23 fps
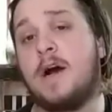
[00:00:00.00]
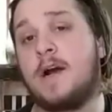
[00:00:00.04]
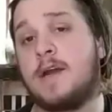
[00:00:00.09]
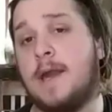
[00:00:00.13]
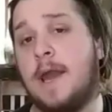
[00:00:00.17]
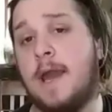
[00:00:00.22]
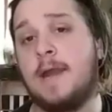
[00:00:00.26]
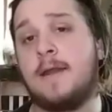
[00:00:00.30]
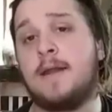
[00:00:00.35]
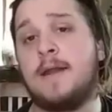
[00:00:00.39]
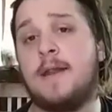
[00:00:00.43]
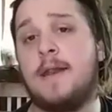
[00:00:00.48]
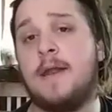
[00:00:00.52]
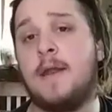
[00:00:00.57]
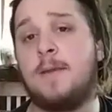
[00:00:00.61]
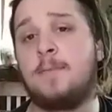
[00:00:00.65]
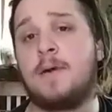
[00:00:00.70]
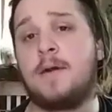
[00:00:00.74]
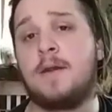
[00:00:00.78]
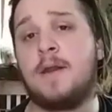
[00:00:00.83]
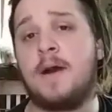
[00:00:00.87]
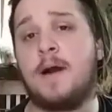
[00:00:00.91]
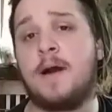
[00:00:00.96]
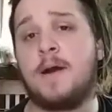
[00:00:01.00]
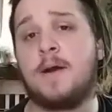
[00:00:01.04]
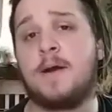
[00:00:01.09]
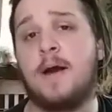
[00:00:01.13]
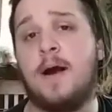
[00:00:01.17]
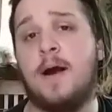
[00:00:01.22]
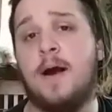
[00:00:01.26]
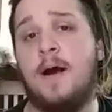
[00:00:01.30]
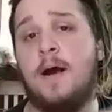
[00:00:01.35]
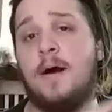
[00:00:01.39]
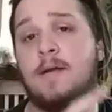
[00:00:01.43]
Kate and him are
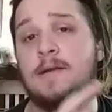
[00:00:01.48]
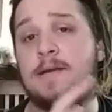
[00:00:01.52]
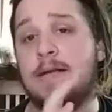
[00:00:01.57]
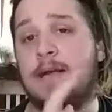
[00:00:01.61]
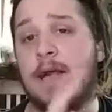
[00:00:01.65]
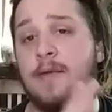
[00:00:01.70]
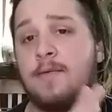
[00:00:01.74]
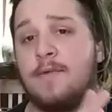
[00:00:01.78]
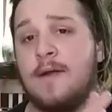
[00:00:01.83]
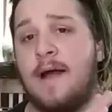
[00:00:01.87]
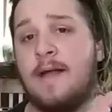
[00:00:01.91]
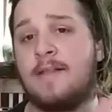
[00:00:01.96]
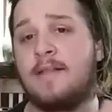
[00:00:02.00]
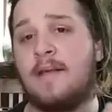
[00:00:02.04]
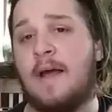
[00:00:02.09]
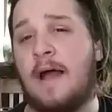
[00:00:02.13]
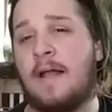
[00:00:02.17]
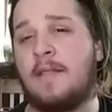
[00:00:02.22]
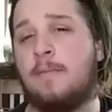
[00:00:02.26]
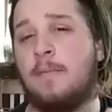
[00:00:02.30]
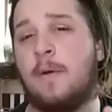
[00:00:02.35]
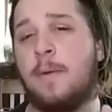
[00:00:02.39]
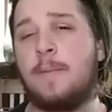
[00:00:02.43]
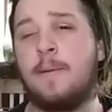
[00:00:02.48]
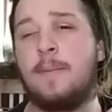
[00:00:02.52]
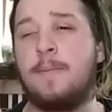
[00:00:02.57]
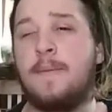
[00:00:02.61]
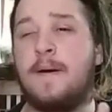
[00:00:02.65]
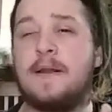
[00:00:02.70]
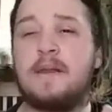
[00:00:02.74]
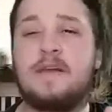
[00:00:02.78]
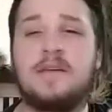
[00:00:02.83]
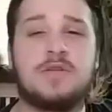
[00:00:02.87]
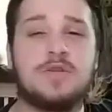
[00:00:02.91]
not together at the moment,
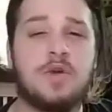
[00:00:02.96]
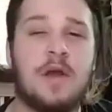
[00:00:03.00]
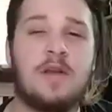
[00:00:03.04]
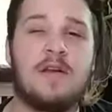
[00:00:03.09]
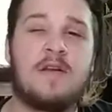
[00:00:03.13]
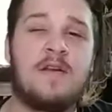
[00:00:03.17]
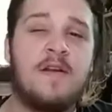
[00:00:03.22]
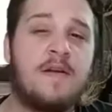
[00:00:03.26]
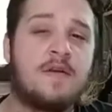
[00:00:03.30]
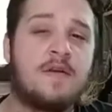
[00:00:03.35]
but he's trying